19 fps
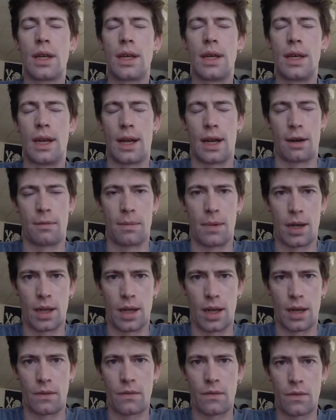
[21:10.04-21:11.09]
get out of my
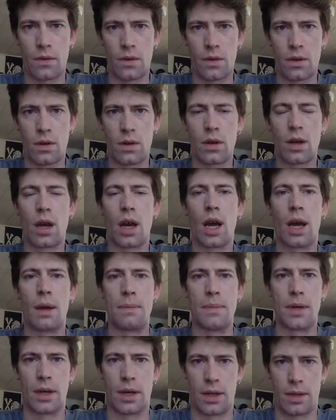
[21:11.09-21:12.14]
life,
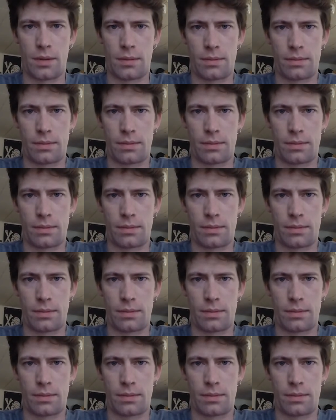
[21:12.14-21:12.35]
I'm done.